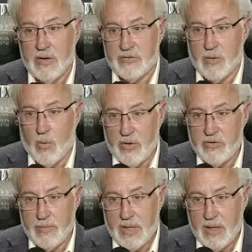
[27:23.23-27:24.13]
It's going
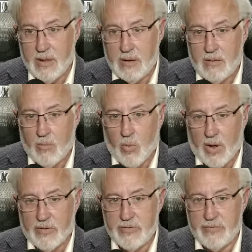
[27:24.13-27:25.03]
to begin
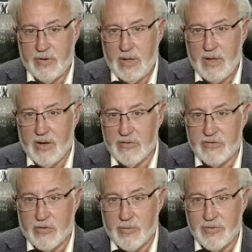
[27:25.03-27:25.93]
relative to any kind of
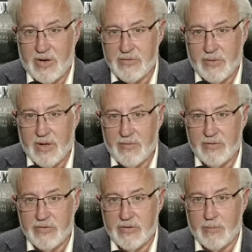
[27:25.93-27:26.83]
circumstantial
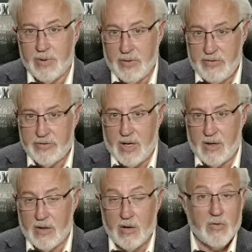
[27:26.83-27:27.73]
evidence that the police can
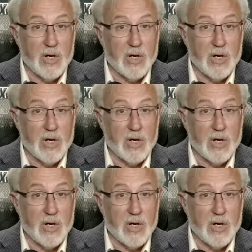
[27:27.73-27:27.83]
uncover.